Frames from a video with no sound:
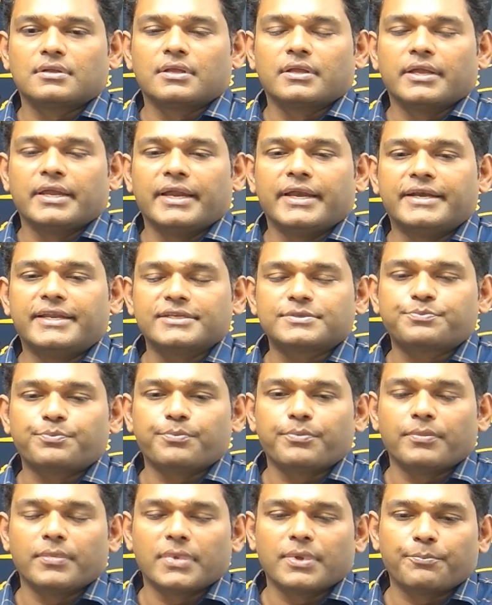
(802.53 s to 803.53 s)
It is
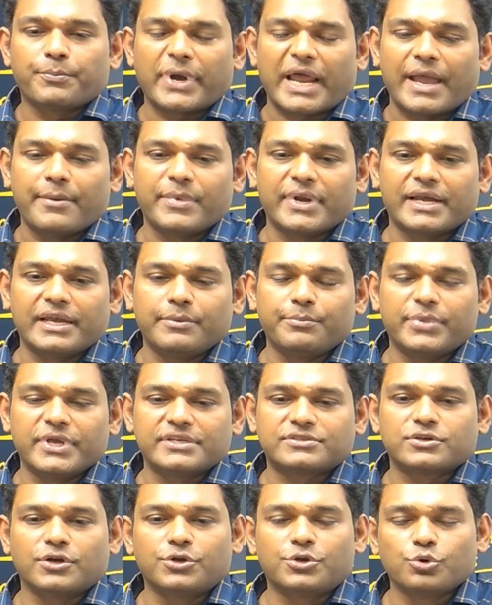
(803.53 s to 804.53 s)
primarily based
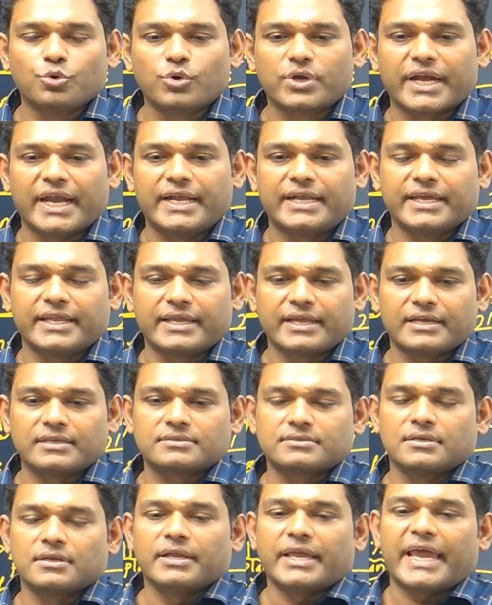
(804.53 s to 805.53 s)
on two criteria.
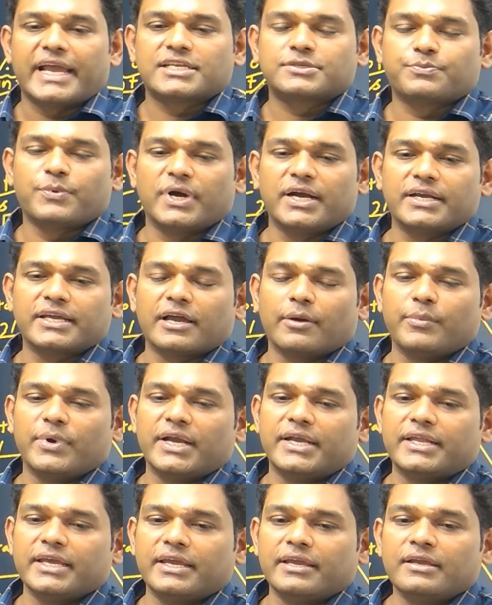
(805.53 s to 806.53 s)
Expert
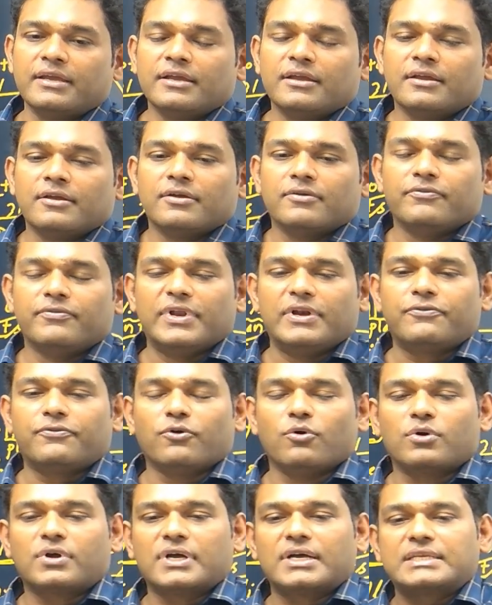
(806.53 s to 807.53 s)
committee will
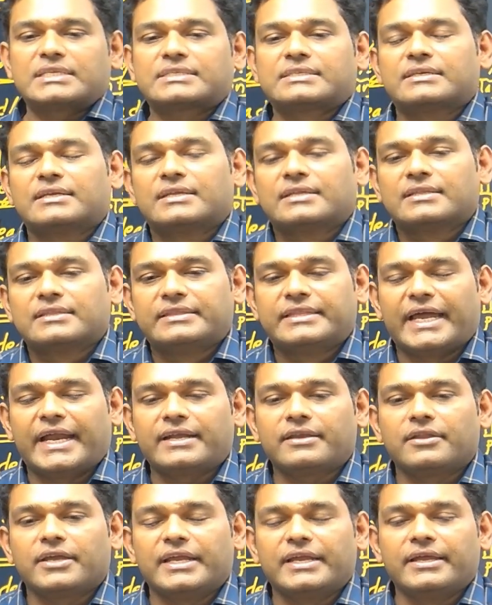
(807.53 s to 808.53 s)
focus
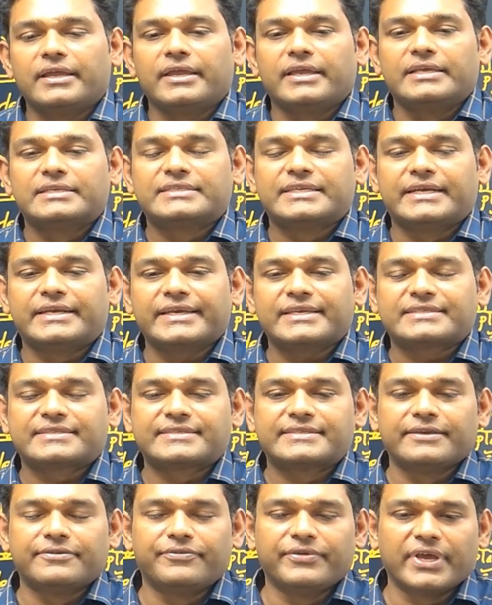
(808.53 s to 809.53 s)
that is it a
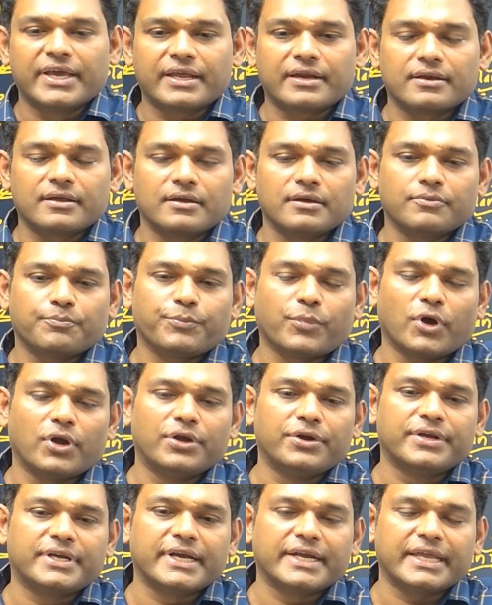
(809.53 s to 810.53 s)
severe
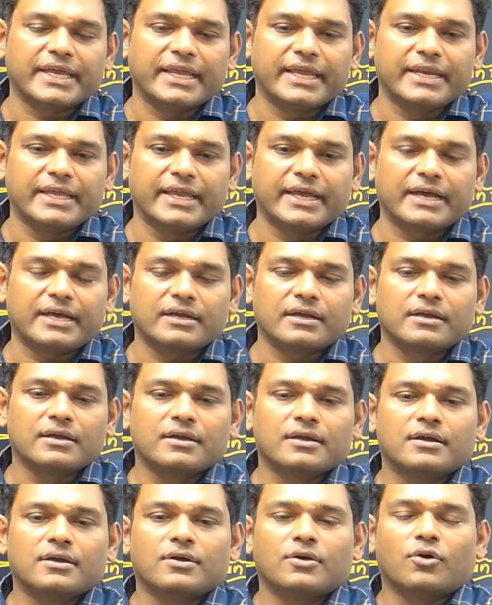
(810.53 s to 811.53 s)
polluted area
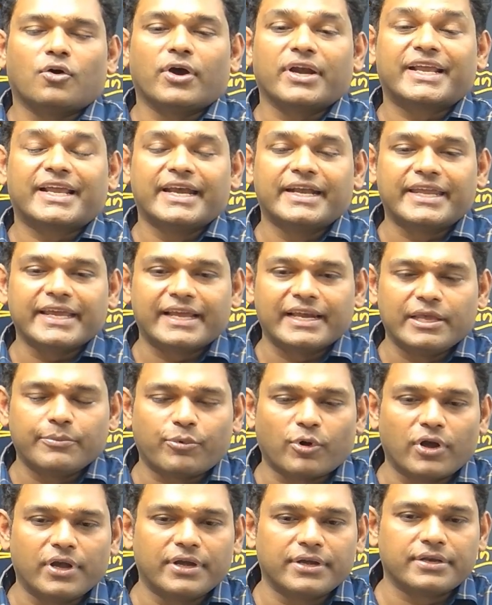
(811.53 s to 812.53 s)
or critically
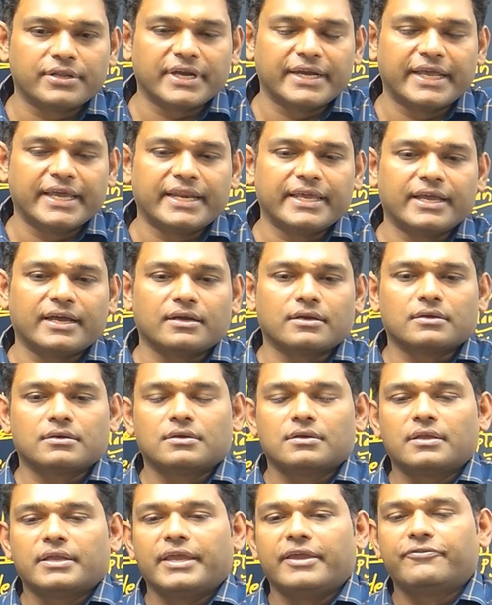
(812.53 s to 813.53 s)
polluted area.
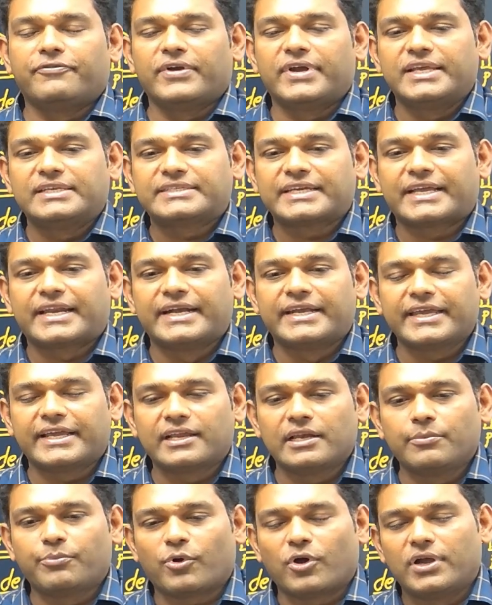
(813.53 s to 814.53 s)
If it is a critically
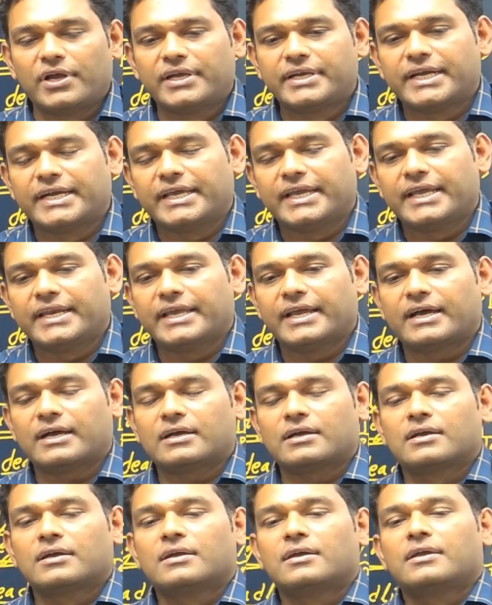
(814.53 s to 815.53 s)
polluted area
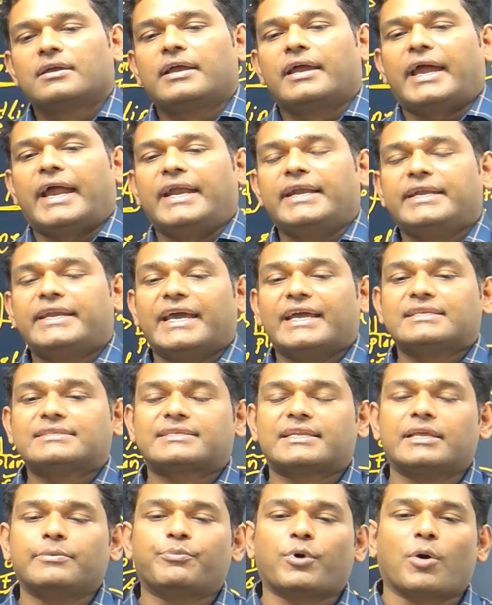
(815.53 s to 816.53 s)
and
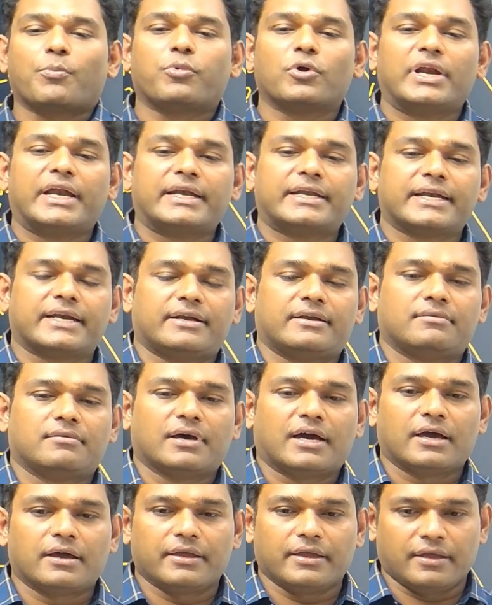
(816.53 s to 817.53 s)
densely populated
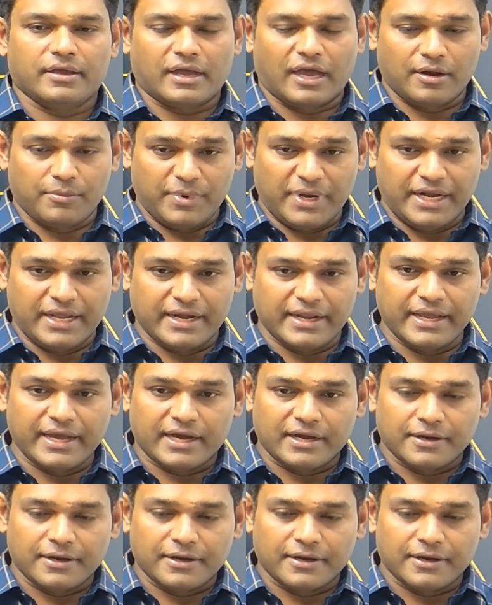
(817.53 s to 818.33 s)
urban area,